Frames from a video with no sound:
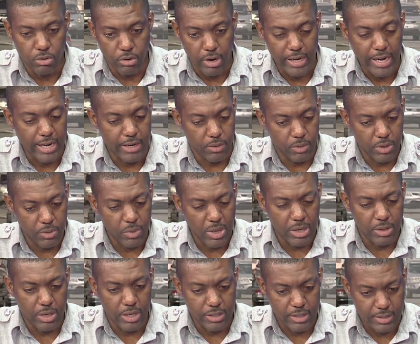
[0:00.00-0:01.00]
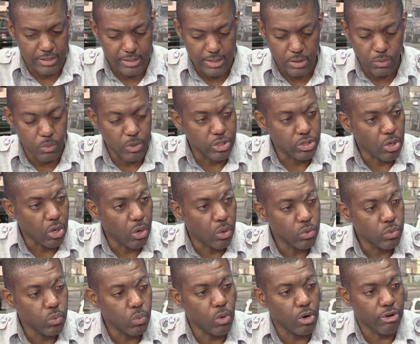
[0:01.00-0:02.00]
Right. And as I said,
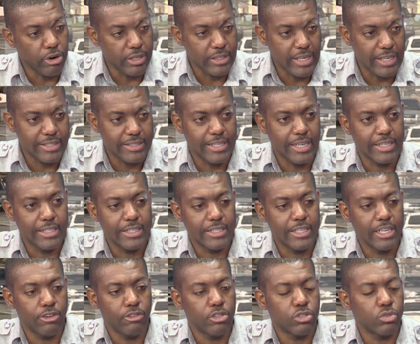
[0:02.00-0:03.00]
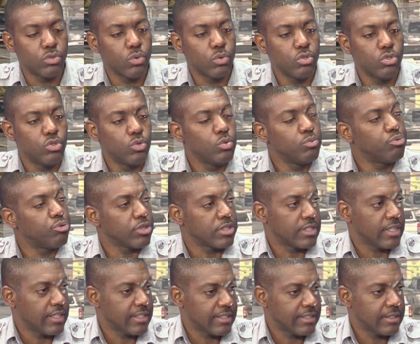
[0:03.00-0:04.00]
without warrant, that there is no due
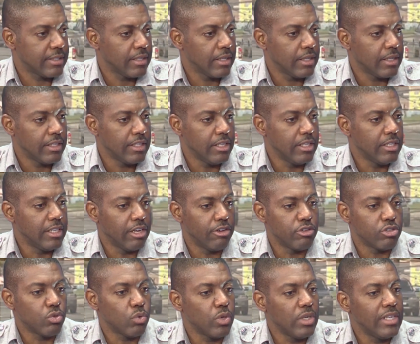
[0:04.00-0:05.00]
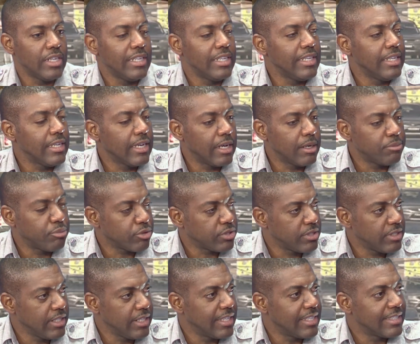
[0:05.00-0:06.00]
process, there is no legal
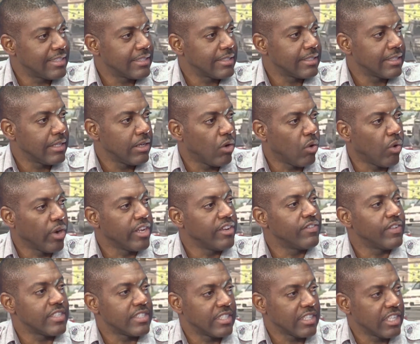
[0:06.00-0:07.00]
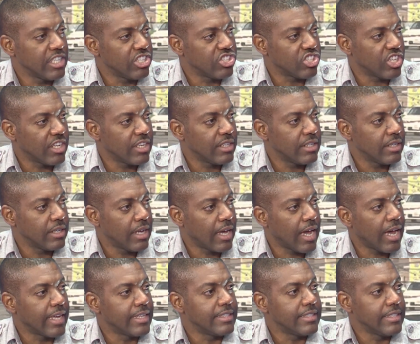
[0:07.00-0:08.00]
proceedings or investigation
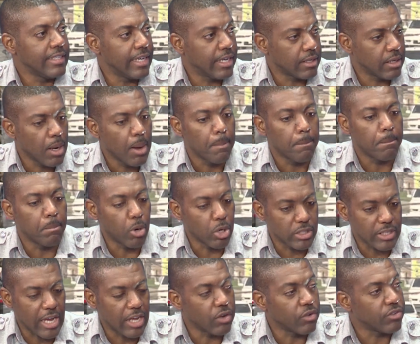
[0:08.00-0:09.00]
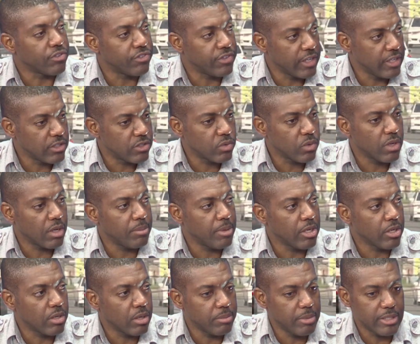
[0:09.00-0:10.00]
as yet, but an offense would have
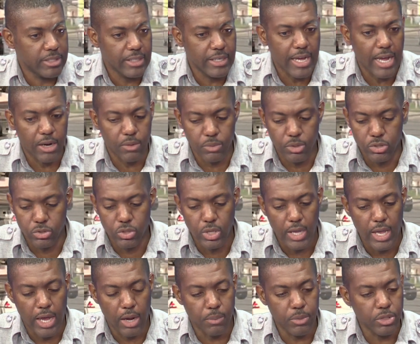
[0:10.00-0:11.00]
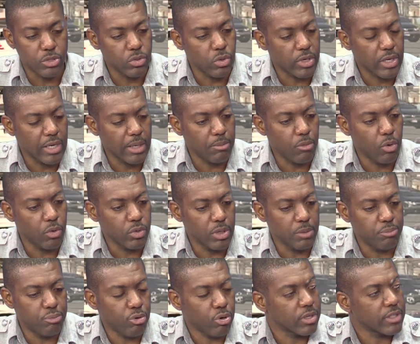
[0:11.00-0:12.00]
been committed, and we're talking about the
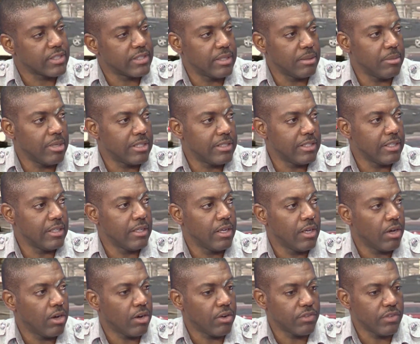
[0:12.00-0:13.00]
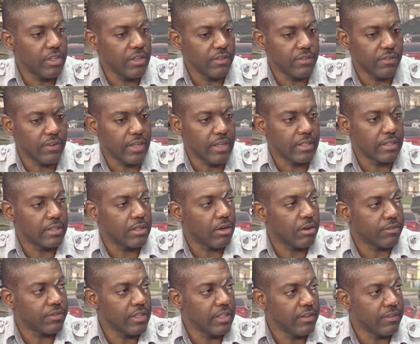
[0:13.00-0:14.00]
proximity of the
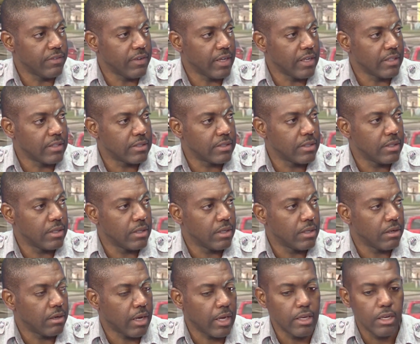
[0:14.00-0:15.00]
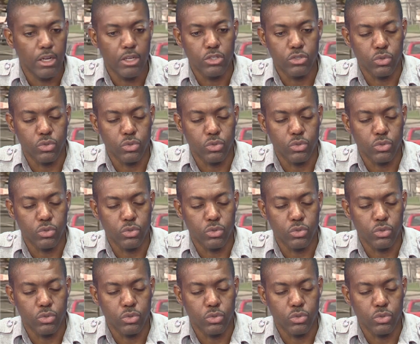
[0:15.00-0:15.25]
event. Right?